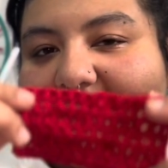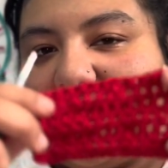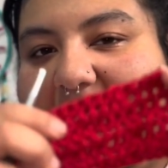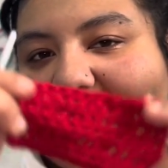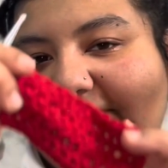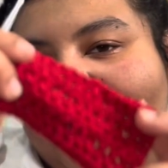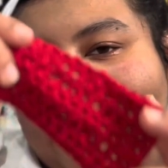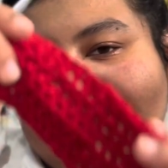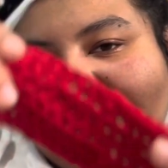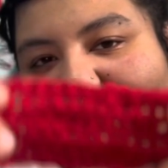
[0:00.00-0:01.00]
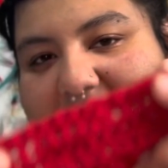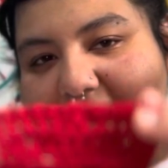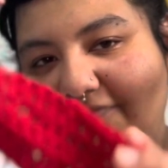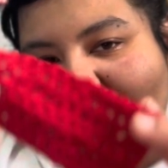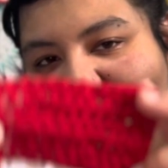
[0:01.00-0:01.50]
And if you guys
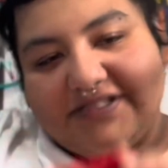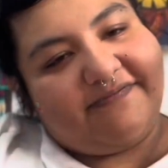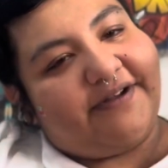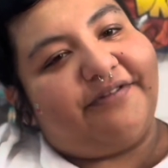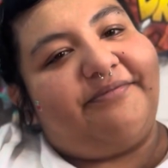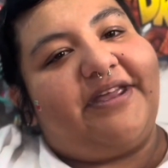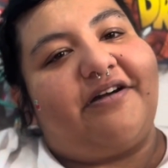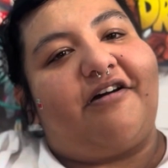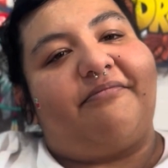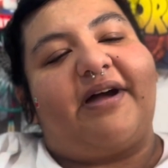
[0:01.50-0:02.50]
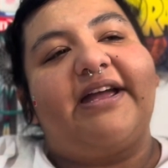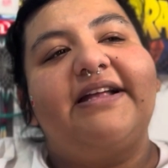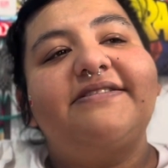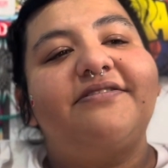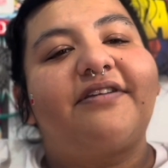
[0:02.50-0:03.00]
want to follow me on my
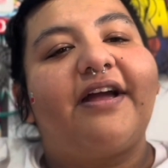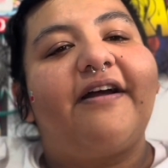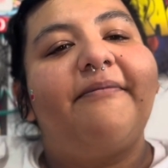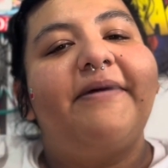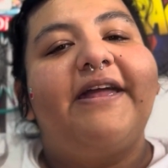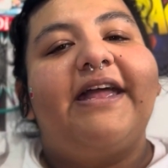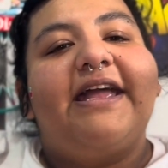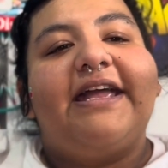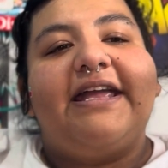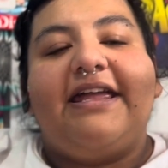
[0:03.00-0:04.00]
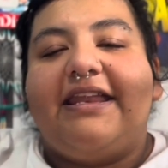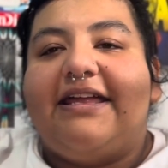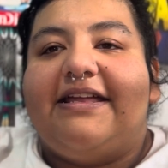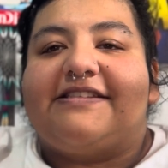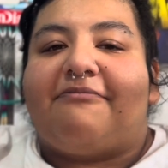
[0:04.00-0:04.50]
Instagram, it
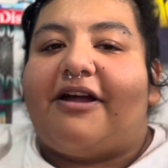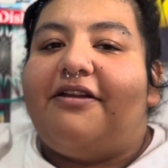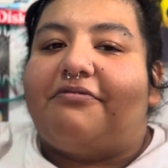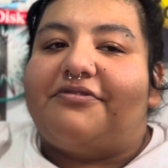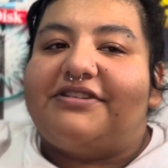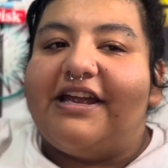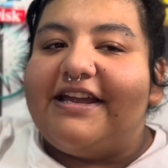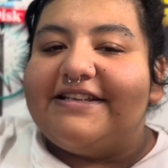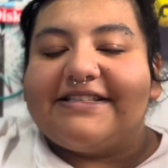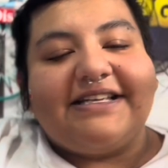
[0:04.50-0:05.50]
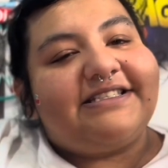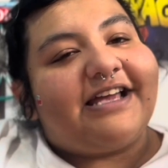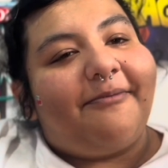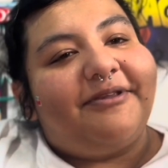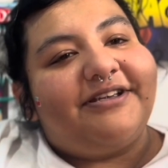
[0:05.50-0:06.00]
is Mighty Crochets,
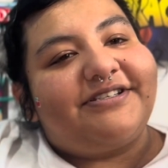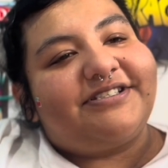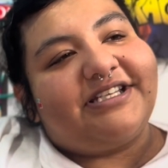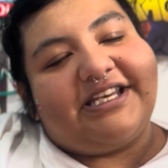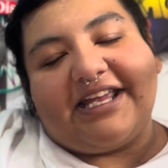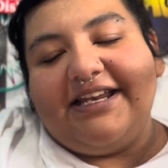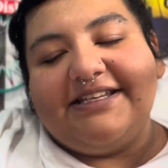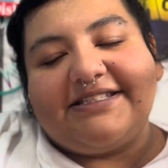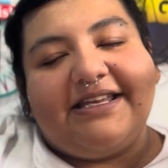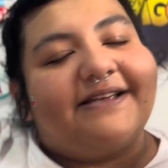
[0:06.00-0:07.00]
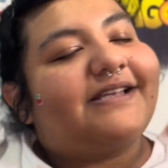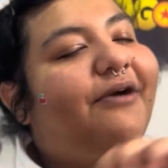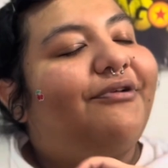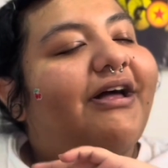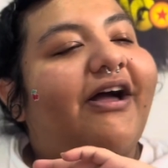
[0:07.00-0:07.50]
established in '96. I
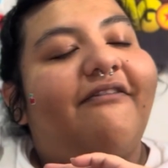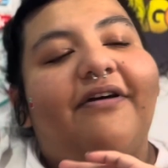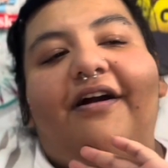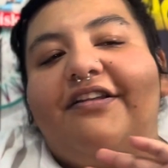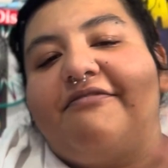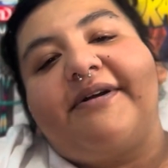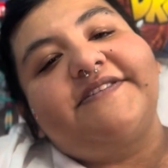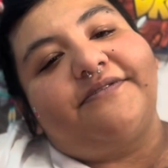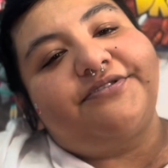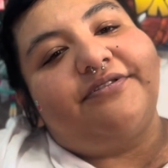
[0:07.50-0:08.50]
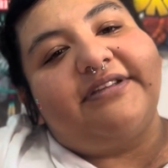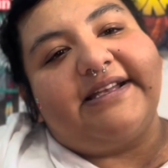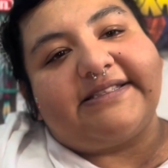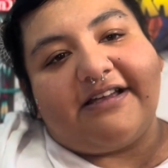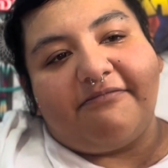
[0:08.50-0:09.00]
will have all of my social
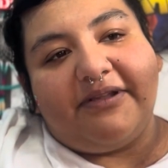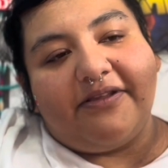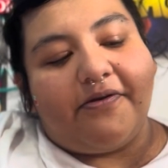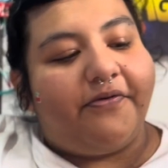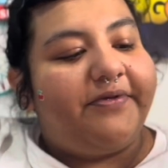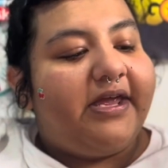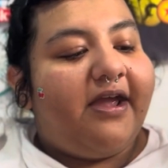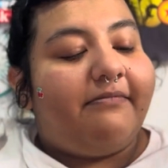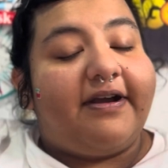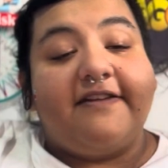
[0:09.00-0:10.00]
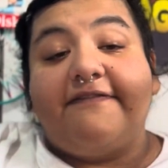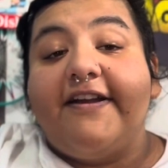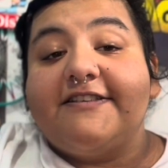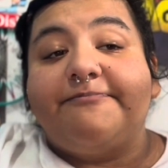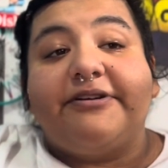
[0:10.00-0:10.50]
links down below. My
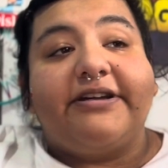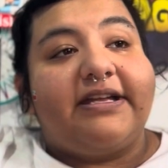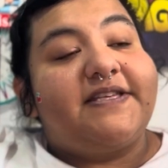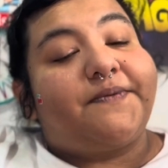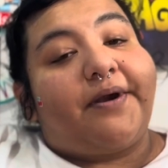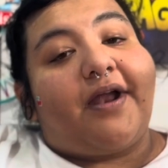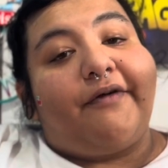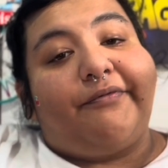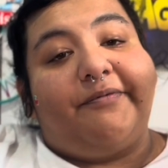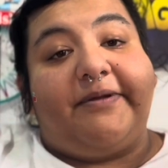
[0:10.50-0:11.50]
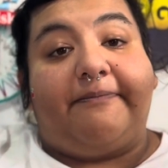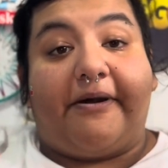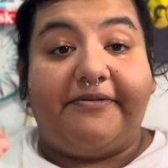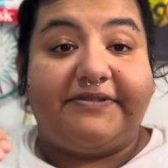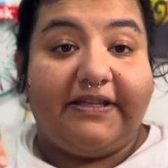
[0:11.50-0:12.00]
Facebook is where I will be
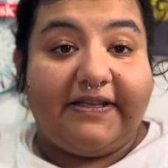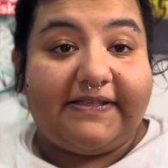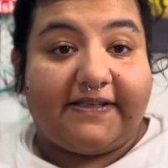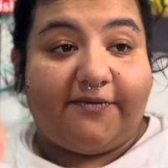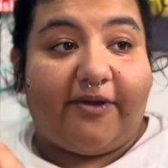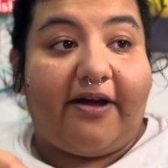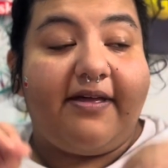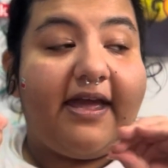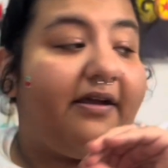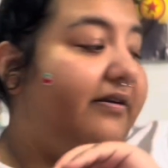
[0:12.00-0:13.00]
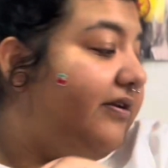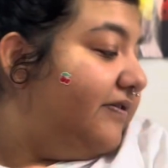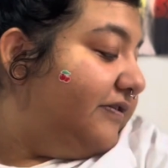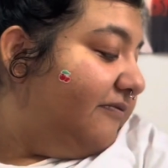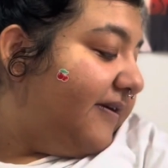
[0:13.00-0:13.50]
posting this as well, and on
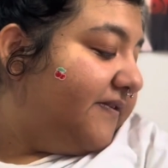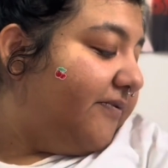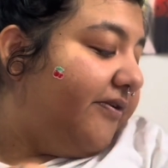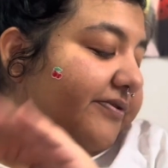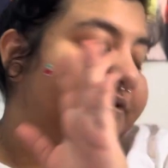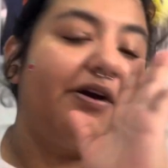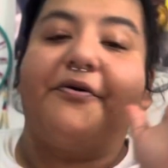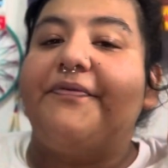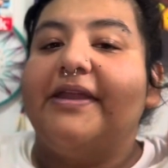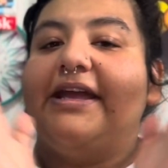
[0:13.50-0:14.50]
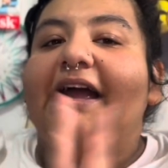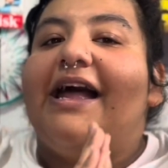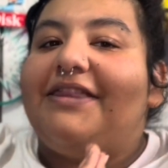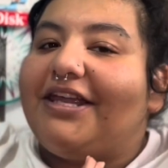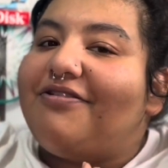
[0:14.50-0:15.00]
YouTube as well. So,
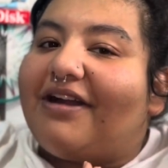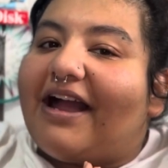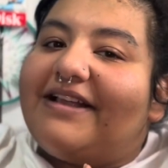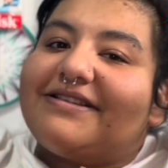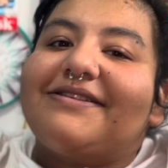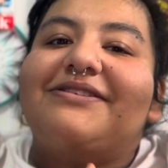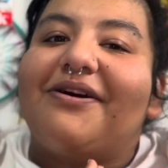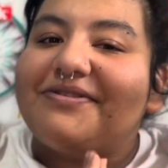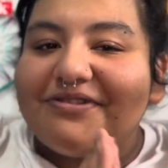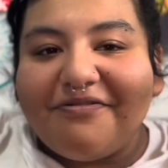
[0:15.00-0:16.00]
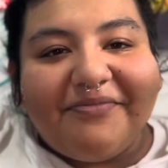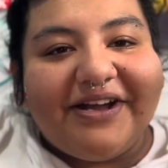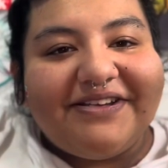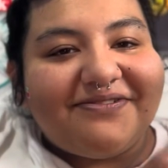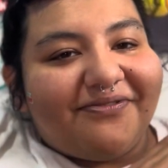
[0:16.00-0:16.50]
thank you guys so
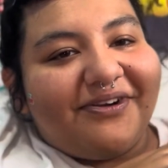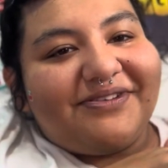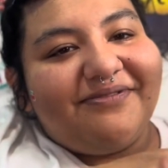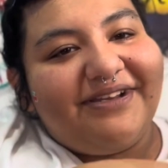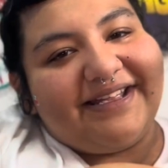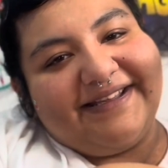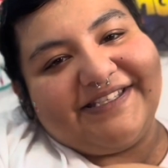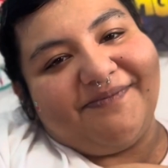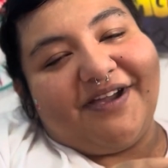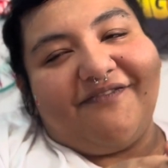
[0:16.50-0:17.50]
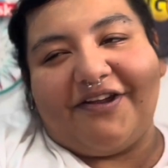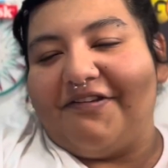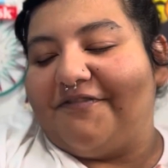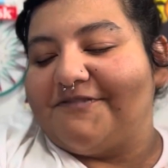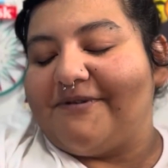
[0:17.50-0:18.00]
much for tuning in to my very
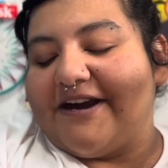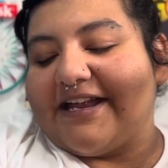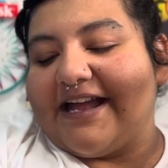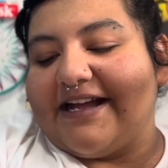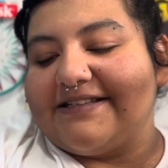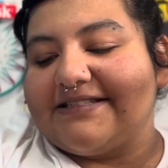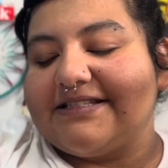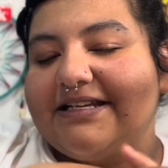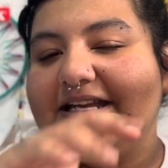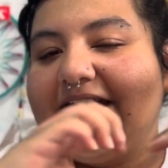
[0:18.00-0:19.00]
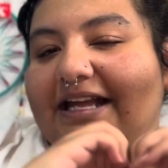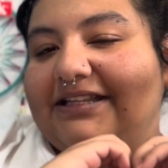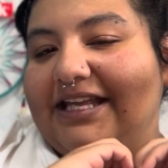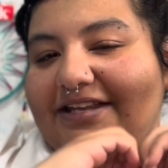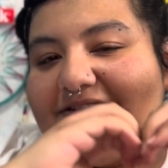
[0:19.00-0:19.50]
first podcast.
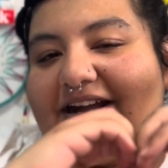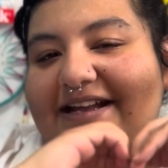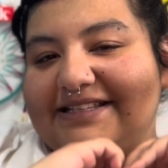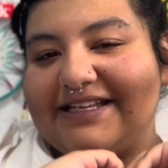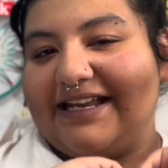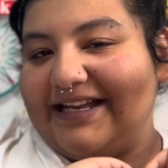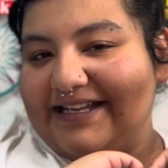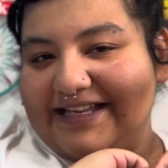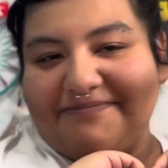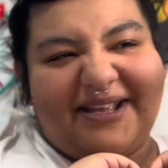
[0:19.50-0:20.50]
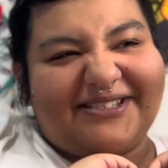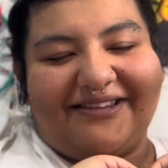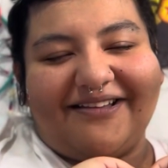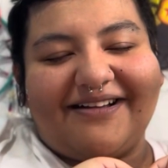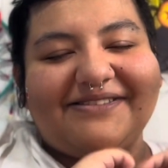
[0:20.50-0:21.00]
Thank you guys. It means a
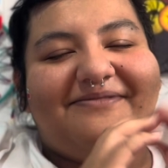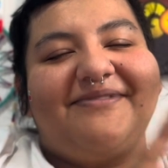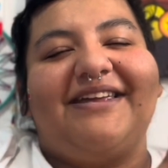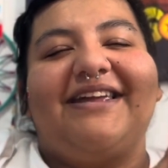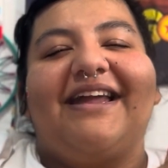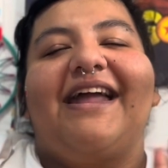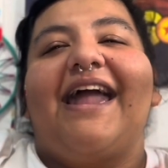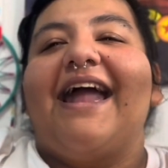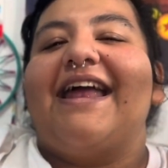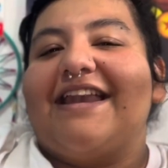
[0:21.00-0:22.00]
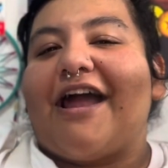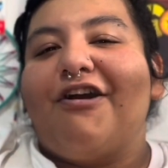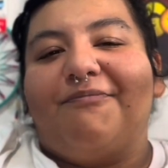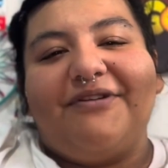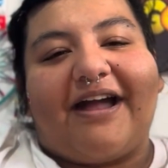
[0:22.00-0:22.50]
lot to me, and I
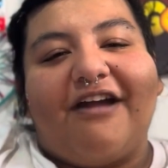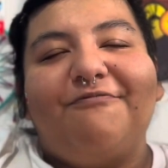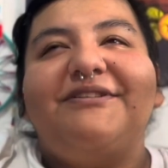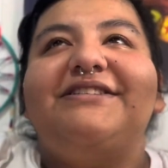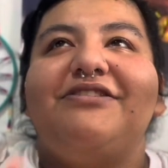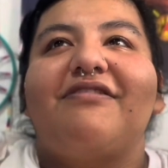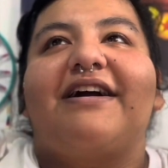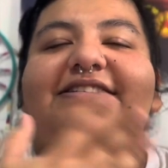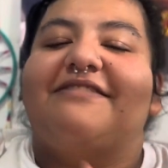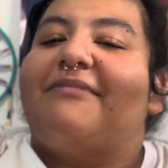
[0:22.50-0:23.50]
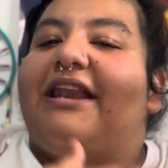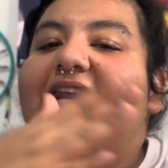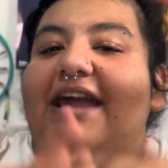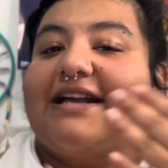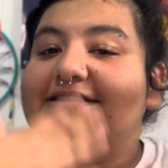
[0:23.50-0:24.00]
hope to see you guys in my
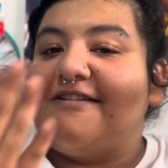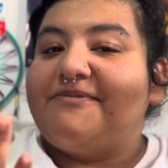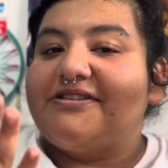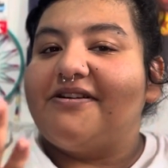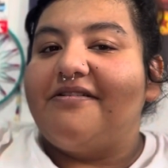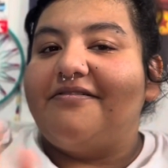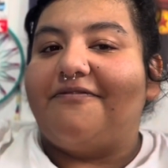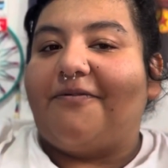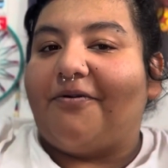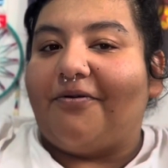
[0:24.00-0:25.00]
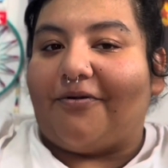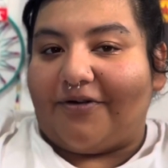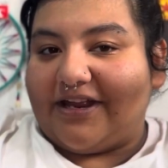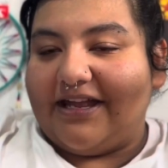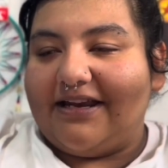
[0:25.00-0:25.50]
next episode for
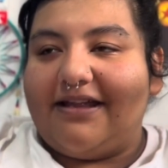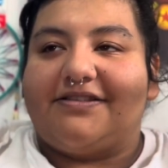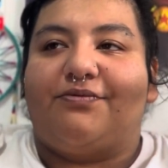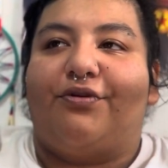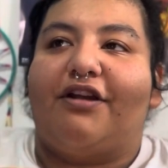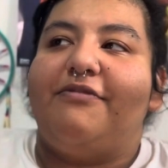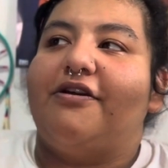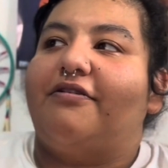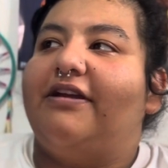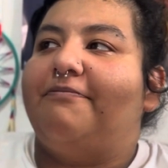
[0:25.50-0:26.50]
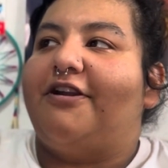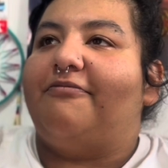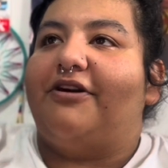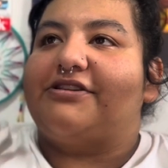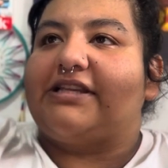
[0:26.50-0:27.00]
Oregon. So we're gonna be going pretty
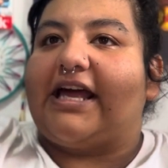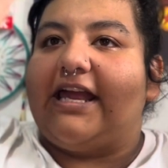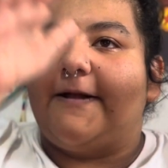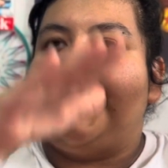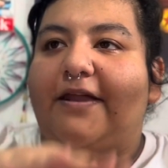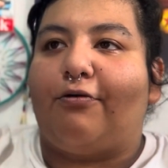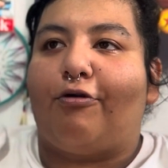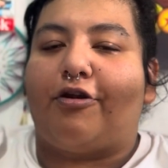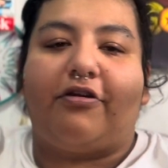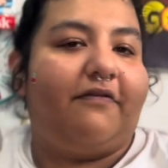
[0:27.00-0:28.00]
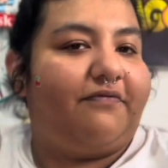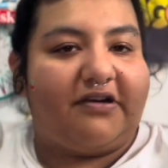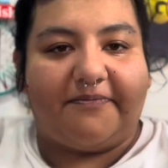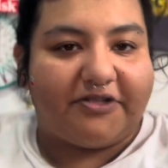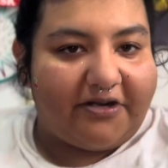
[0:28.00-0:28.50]
much like in order of where
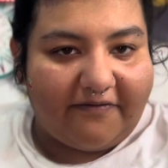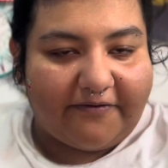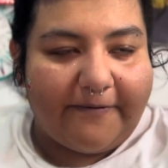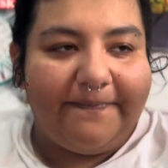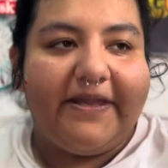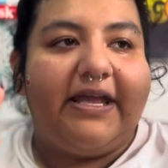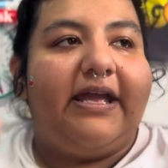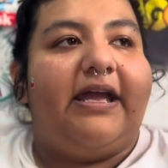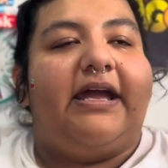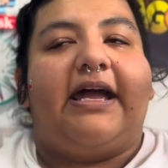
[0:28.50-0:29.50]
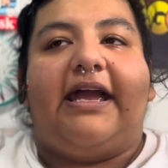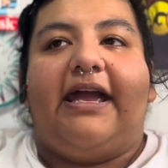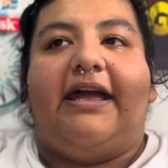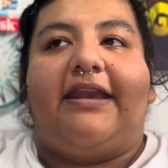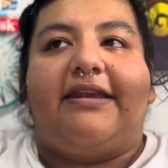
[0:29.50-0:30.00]
I'm starting from.
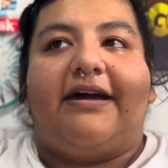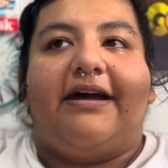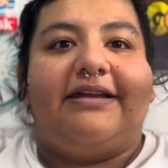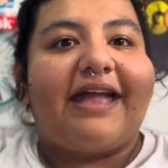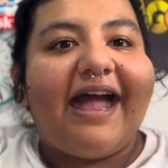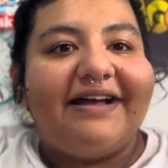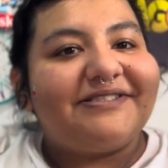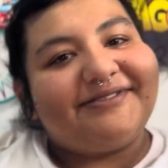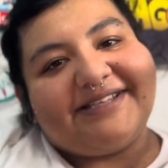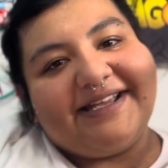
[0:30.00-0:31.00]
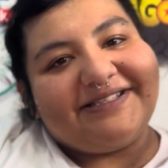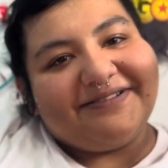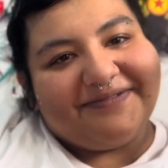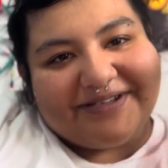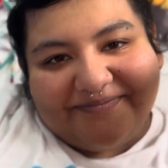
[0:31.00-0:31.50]
And yeah, so stay
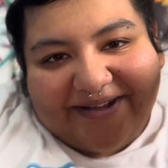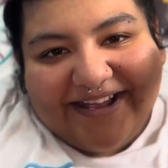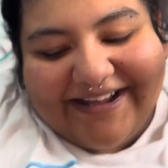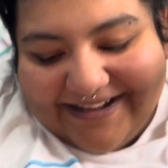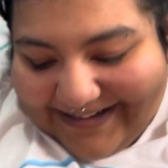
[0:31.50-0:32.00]
tuned. Bye, guys.